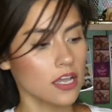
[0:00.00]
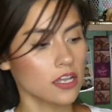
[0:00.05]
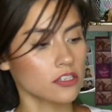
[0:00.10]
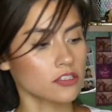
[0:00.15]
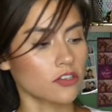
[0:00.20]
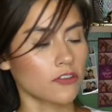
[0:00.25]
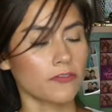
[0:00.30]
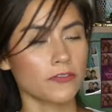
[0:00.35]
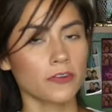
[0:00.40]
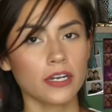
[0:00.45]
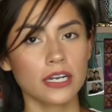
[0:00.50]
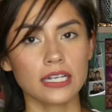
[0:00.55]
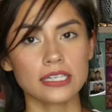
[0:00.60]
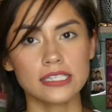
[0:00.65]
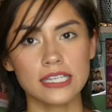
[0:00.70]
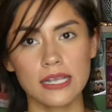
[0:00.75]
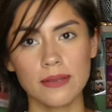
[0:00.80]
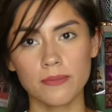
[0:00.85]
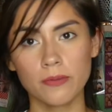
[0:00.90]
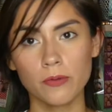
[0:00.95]
So for
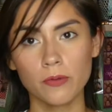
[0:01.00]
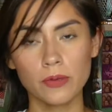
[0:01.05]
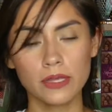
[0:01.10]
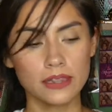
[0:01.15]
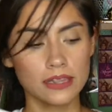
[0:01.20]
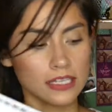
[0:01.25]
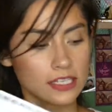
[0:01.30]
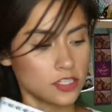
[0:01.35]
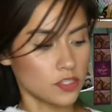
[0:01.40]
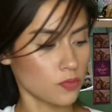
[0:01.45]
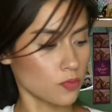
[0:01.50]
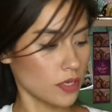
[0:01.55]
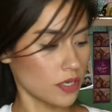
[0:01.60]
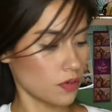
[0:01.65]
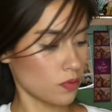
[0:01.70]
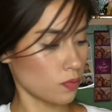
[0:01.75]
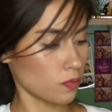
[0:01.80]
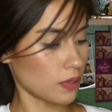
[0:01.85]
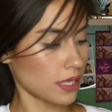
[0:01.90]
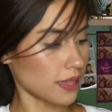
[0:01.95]
example, with this
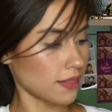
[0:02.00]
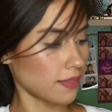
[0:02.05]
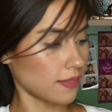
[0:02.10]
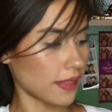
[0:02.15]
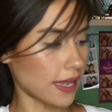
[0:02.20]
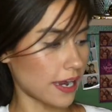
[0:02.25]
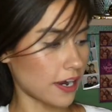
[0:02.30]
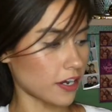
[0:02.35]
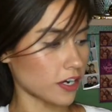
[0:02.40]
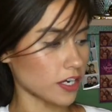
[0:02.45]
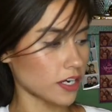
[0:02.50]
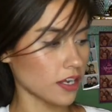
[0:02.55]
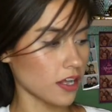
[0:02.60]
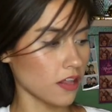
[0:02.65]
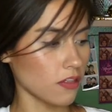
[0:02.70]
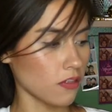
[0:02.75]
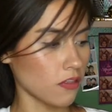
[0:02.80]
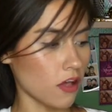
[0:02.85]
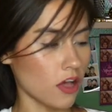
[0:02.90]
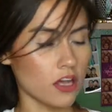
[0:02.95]
one, we layered
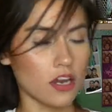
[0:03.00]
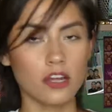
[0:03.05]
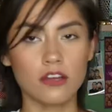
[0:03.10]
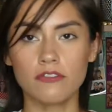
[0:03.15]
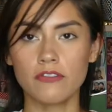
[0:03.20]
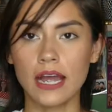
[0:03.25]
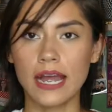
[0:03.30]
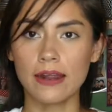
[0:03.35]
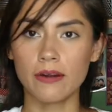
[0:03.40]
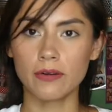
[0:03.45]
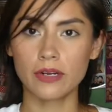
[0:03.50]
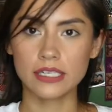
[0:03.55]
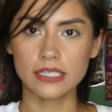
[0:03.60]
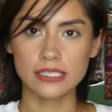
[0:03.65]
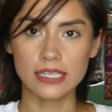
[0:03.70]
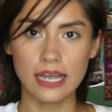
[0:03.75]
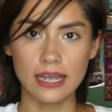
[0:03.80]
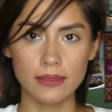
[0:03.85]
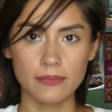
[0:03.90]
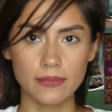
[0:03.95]
a lot of our
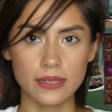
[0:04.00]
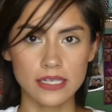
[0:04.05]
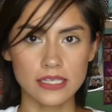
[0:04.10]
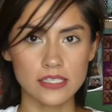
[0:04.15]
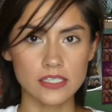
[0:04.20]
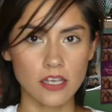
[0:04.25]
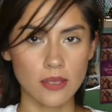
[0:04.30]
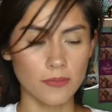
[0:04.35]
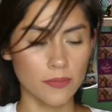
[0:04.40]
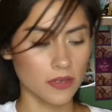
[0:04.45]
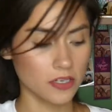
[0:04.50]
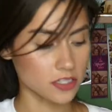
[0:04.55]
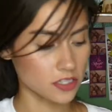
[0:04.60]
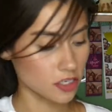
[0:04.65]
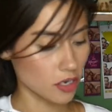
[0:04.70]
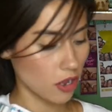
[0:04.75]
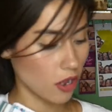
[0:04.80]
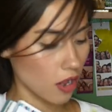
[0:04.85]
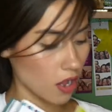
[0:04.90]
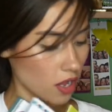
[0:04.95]
diamonds up on
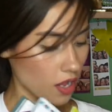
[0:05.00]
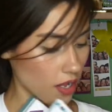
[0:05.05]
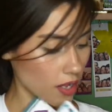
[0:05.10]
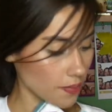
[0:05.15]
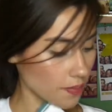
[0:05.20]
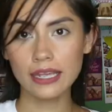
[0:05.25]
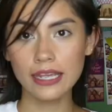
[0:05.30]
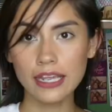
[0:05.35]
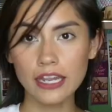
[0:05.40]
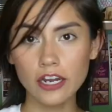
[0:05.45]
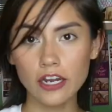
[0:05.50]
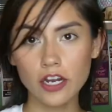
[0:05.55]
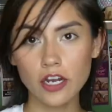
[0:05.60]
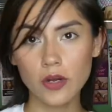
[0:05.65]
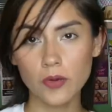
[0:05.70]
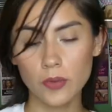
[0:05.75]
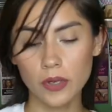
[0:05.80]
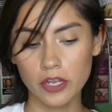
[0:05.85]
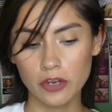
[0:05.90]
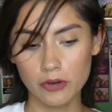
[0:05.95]
top.
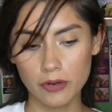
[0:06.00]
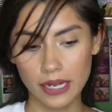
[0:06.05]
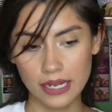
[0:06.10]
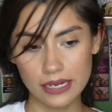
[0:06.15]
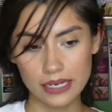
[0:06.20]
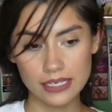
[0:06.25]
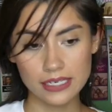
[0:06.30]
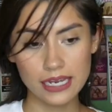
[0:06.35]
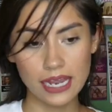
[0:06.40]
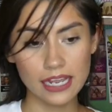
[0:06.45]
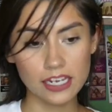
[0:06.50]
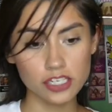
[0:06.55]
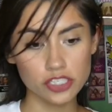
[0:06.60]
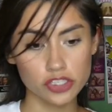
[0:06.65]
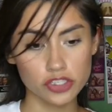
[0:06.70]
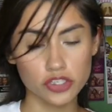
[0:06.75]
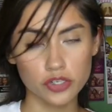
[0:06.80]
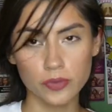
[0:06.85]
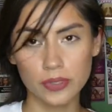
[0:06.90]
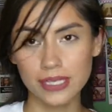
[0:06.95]
Here, we created
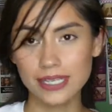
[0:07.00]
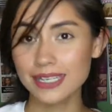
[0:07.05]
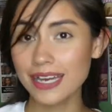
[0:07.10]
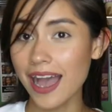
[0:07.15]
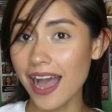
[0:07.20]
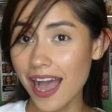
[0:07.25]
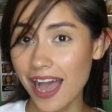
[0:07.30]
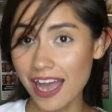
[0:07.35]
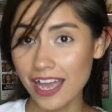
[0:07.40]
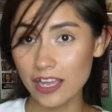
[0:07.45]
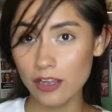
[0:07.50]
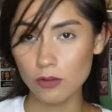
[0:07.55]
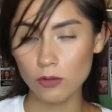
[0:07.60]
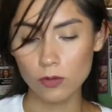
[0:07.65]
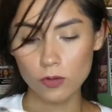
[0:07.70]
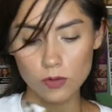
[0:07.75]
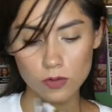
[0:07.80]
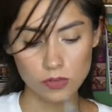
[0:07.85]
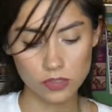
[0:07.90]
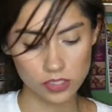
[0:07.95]
texture with
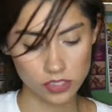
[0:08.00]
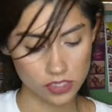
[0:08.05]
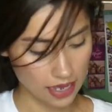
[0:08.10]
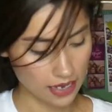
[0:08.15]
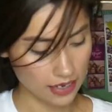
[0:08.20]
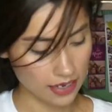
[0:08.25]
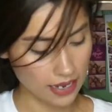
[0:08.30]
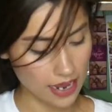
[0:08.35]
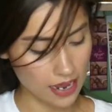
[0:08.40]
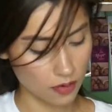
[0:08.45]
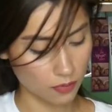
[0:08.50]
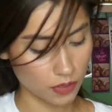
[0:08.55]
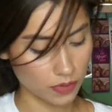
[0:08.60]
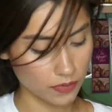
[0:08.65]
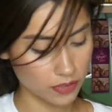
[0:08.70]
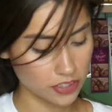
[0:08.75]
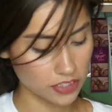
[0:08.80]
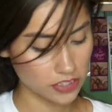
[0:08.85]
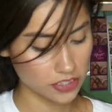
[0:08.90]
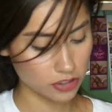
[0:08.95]
tiles. And yeah, we
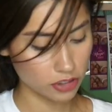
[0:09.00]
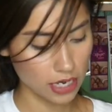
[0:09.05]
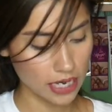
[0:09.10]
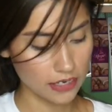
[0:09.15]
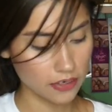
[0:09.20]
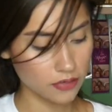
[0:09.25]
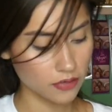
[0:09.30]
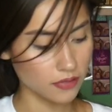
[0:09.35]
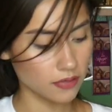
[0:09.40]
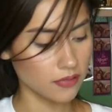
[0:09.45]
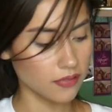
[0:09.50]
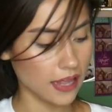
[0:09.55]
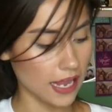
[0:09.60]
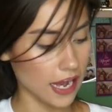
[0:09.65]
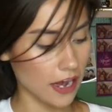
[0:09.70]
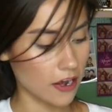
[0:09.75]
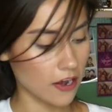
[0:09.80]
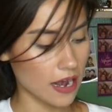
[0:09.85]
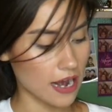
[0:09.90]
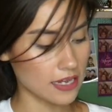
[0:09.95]
would just try to
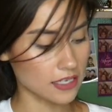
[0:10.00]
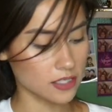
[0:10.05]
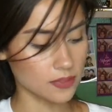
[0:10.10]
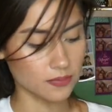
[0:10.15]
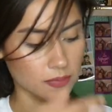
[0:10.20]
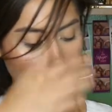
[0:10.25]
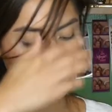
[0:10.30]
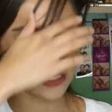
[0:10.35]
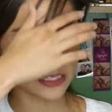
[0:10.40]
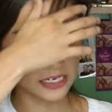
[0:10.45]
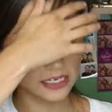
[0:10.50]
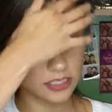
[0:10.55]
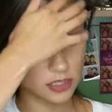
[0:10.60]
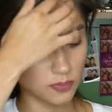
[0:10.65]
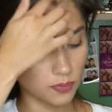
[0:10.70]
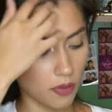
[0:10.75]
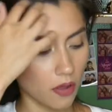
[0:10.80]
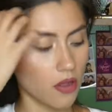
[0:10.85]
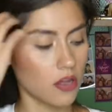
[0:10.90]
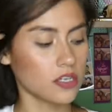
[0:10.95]
layer as much as
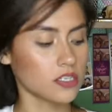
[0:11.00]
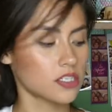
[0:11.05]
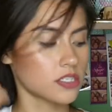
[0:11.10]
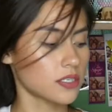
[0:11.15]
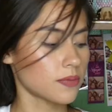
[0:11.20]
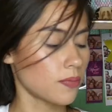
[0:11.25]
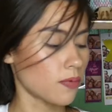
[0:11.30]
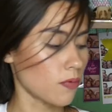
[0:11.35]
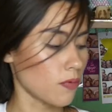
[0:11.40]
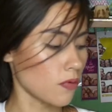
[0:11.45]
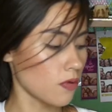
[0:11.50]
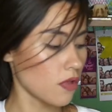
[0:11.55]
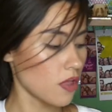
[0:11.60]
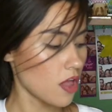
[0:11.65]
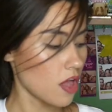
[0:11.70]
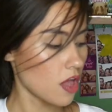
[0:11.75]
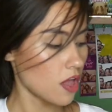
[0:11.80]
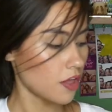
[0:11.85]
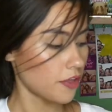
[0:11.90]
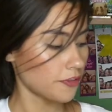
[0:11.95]
possible
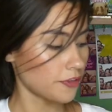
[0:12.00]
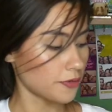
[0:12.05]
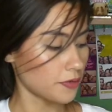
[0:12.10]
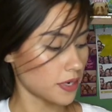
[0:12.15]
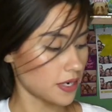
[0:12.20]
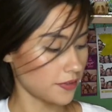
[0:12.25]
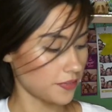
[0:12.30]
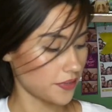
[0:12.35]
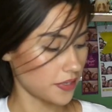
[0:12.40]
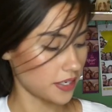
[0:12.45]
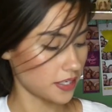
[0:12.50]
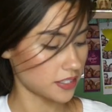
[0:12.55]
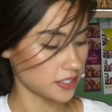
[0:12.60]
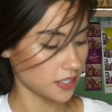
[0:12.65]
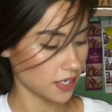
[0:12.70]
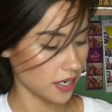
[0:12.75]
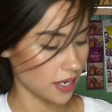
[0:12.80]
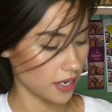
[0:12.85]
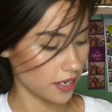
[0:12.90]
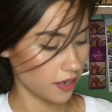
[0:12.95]
throughout the
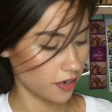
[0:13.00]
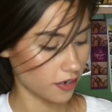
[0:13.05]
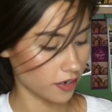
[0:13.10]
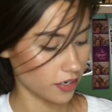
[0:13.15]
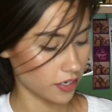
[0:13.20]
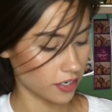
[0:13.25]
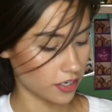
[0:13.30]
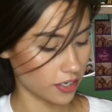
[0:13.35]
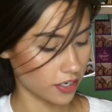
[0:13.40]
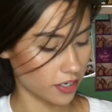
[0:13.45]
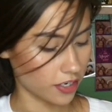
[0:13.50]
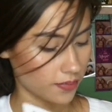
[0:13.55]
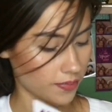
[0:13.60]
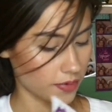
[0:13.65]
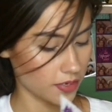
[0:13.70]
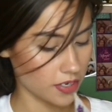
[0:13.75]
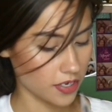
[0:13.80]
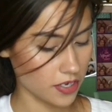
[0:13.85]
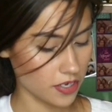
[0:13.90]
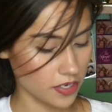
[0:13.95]
entire
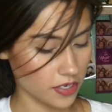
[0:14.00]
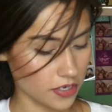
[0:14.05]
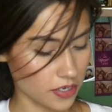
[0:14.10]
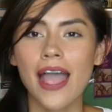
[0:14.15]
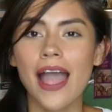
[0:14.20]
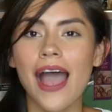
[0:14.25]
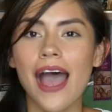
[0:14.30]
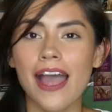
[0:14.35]
yearbook.